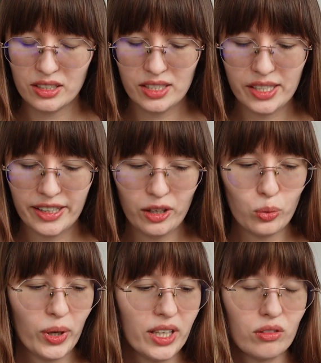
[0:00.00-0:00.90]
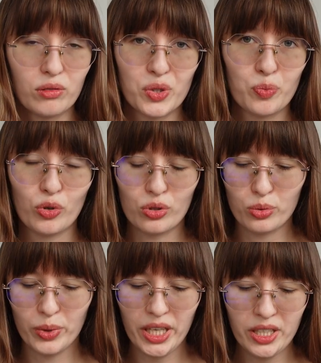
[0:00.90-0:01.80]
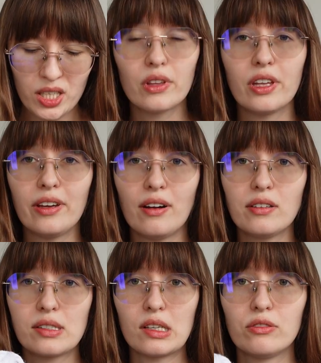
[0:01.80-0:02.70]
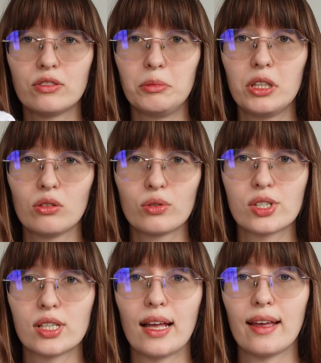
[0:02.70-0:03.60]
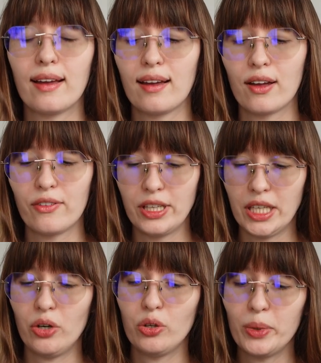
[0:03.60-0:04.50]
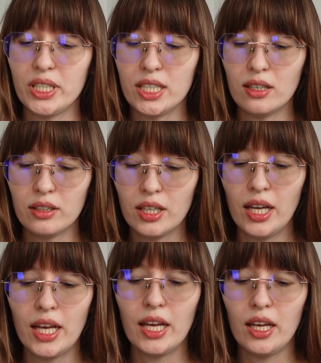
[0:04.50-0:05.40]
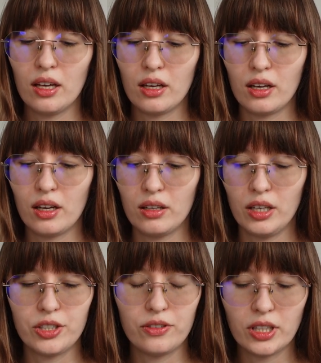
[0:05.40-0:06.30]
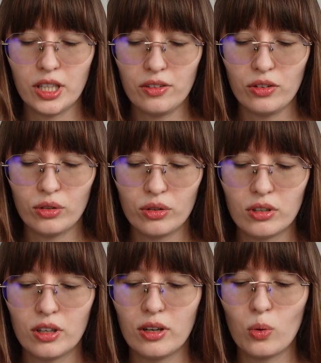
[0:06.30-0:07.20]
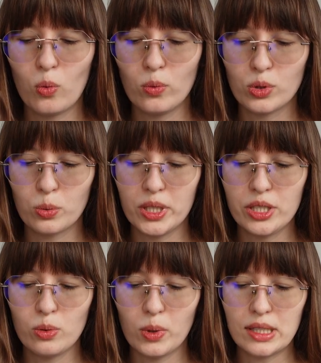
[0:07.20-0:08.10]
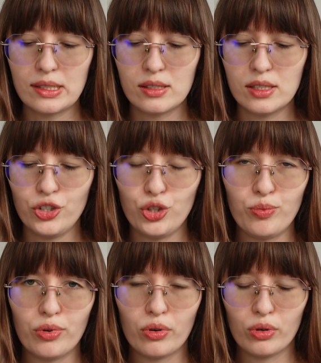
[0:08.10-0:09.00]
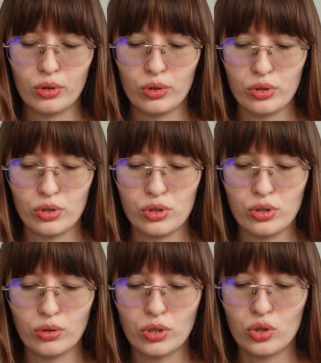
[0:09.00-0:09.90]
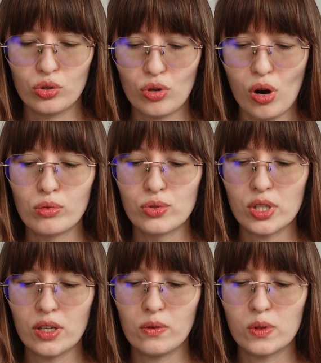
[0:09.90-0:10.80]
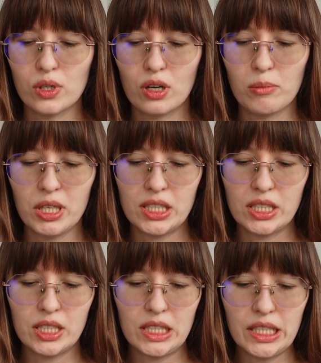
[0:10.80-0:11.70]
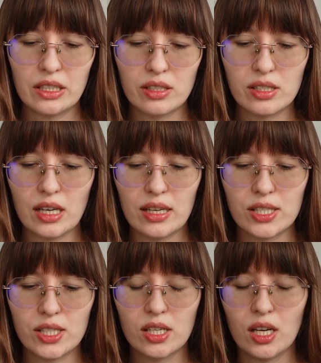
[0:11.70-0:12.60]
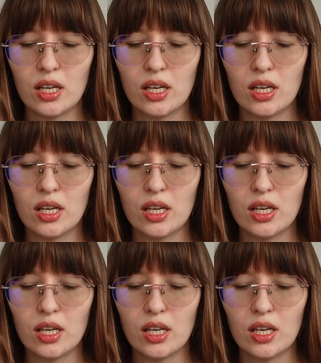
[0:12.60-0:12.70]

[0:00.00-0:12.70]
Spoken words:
decay weight or sport weight. The yarn itself for me looks like fingering weight yarn. It will give you 21 stitch per 32 rows with recommended needle size